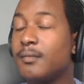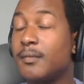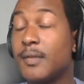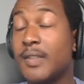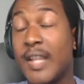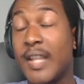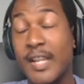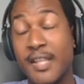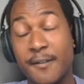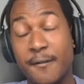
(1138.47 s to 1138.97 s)

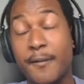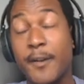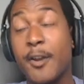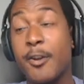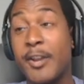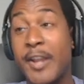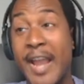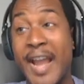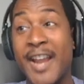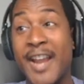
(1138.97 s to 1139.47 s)
That's
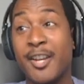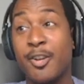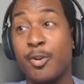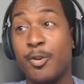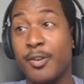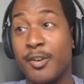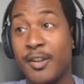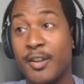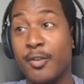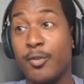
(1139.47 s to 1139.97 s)
very
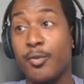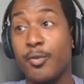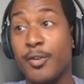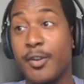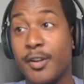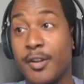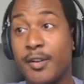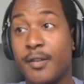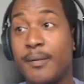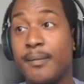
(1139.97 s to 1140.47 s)
accurate.
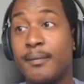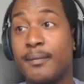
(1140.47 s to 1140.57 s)
Agreed.